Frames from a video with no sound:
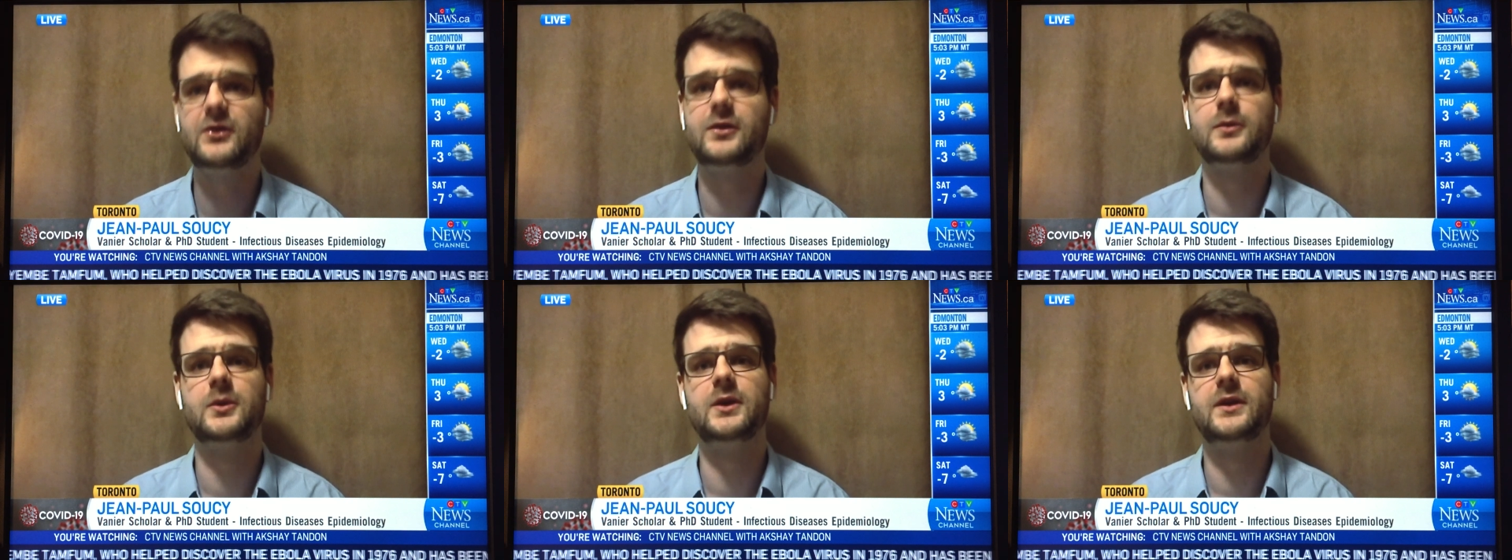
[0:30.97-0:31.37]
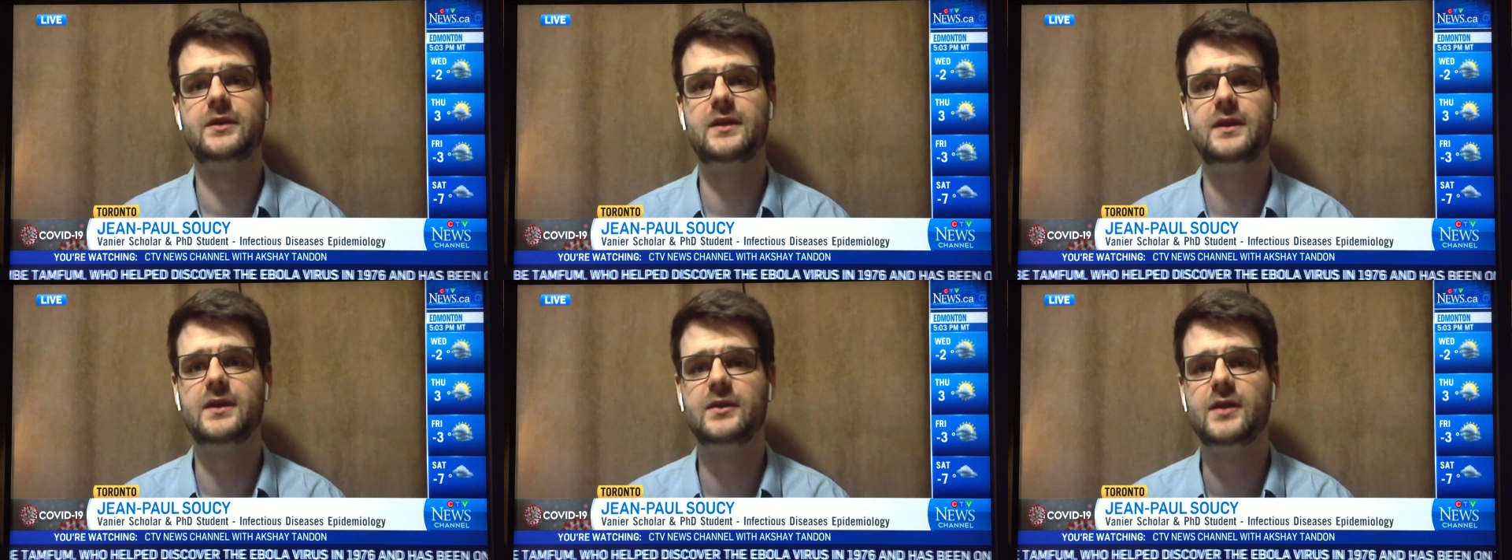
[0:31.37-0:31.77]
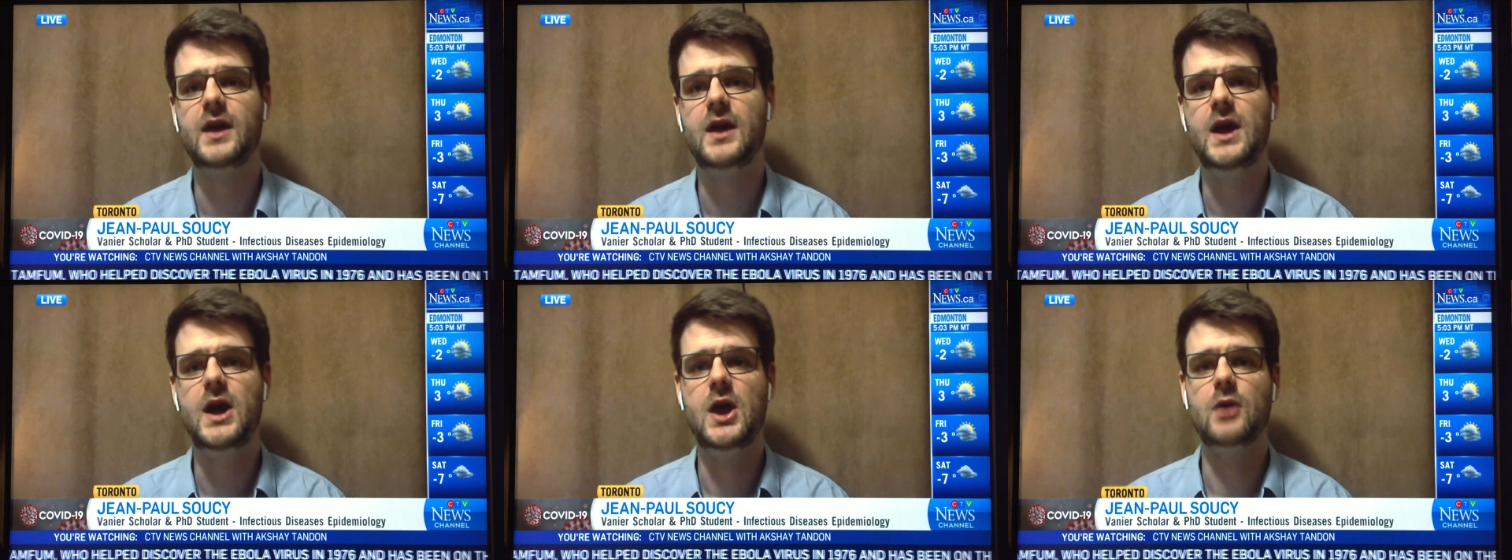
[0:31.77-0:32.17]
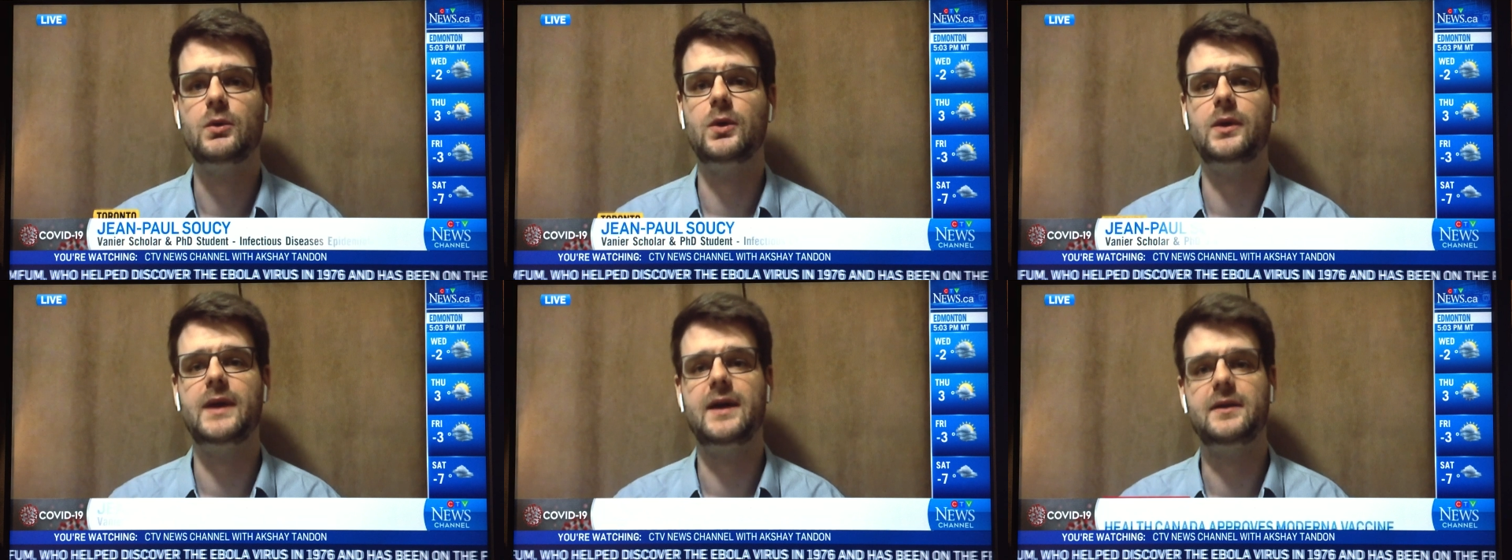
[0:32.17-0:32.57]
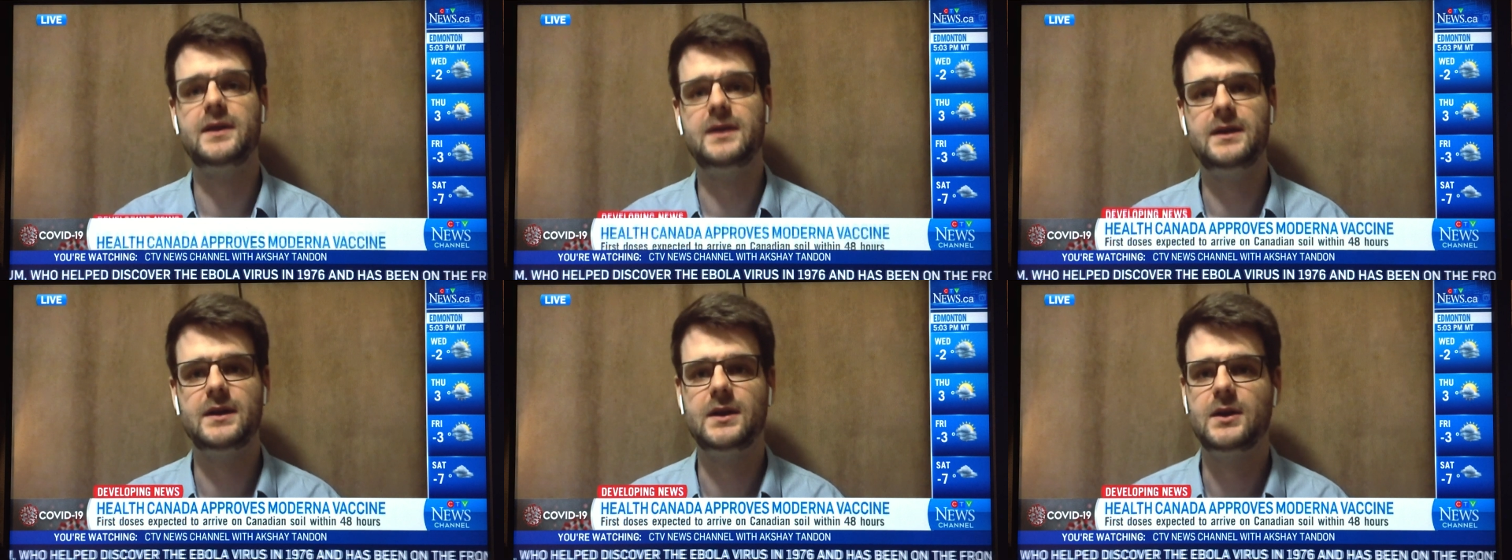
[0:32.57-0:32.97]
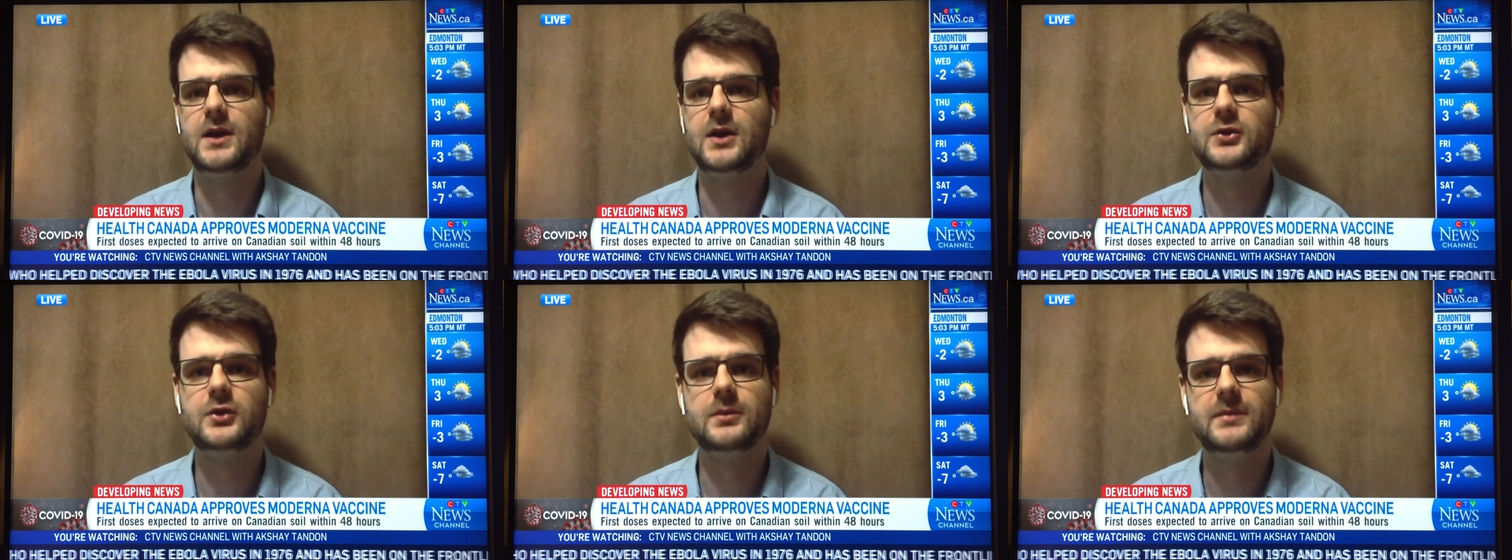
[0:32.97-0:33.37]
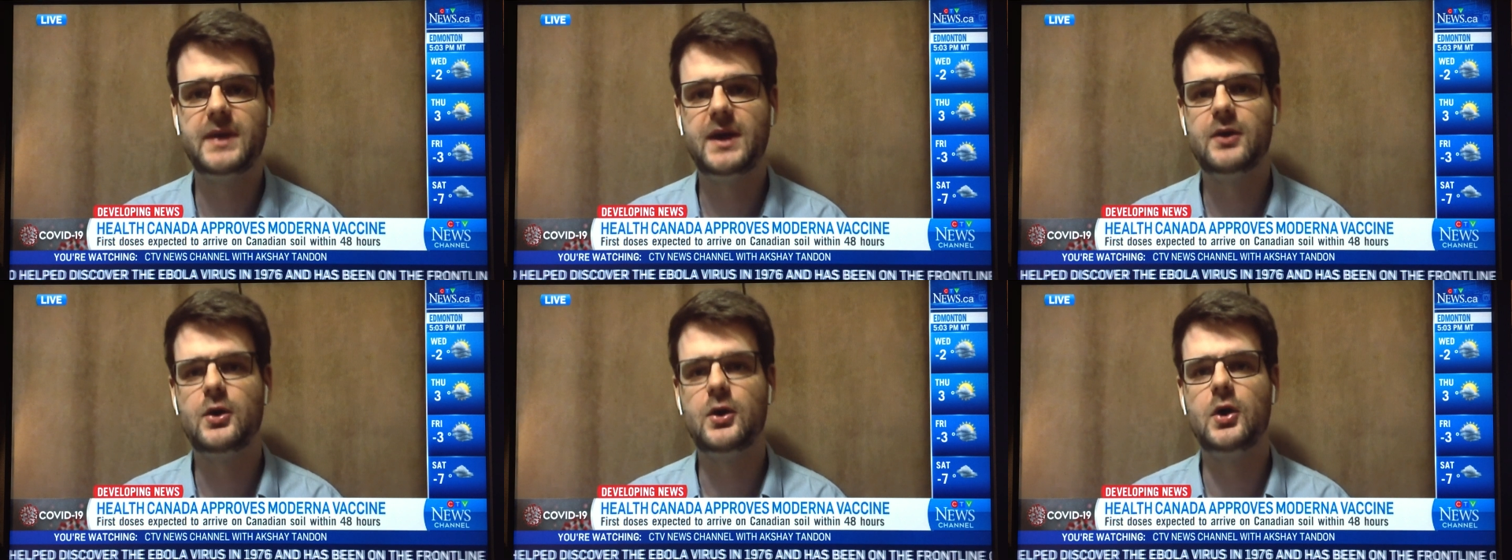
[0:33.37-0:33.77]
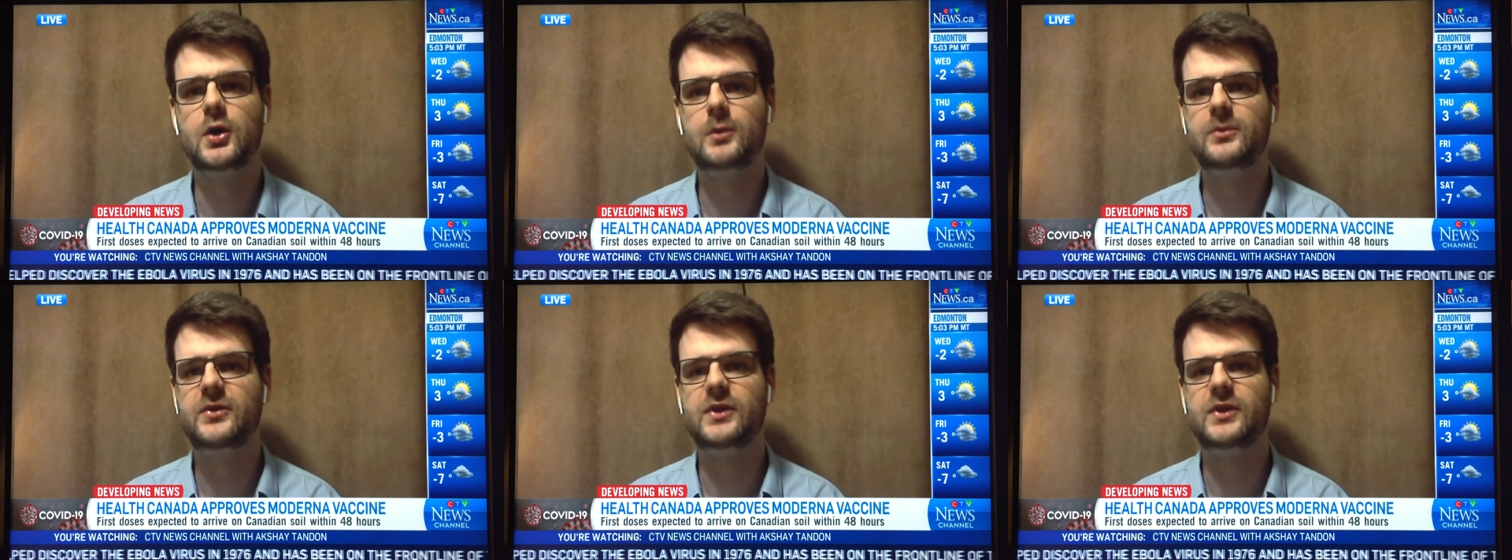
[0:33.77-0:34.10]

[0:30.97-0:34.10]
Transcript: So we're going to see this roll out in long-term care homes,